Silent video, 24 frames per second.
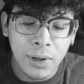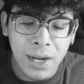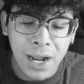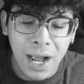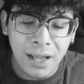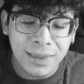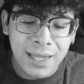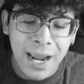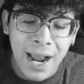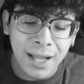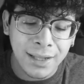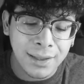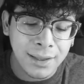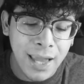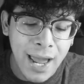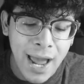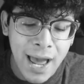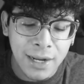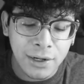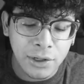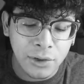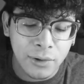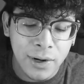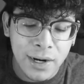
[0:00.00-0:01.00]
We got that
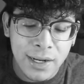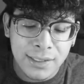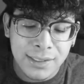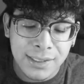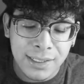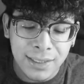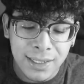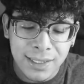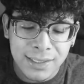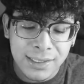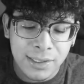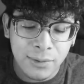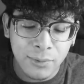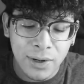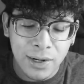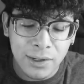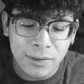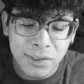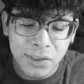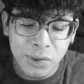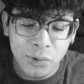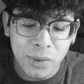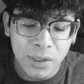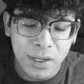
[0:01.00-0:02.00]
Landorus, and let's see what
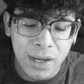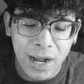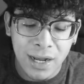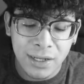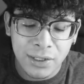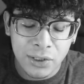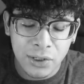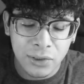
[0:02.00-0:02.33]
else do we got.